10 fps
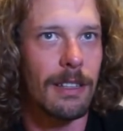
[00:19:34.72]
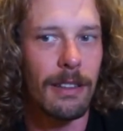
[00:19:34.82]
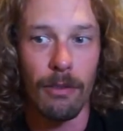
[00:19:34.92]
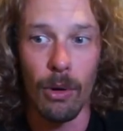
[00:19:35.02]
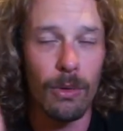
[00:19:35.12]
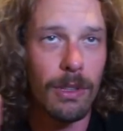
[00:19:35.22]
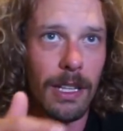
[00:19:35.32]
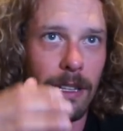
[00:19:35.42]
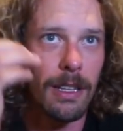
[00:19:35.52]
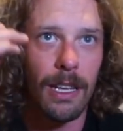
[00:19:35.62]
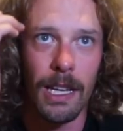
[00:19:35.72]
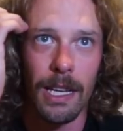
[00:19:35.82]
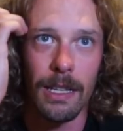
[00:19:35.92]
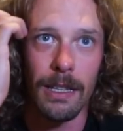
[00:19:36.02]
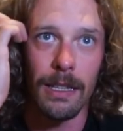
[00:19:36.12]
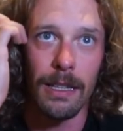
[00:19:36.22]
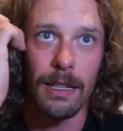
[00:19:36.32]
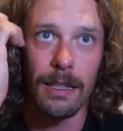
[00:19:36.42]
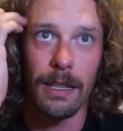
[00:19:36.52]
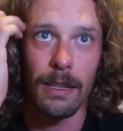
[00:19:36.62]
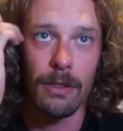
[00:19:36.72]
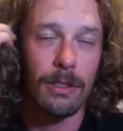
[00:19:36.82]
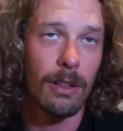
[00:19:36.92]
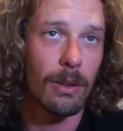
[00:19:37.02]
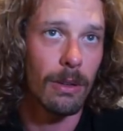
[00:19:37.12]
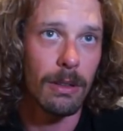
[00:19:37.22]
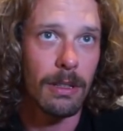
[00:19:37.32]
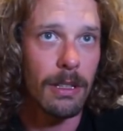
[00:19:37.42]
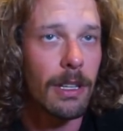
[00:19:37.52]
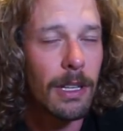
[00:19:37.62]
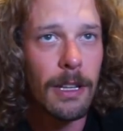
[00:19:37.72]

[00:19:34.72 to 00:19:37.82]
the road and the obstacle.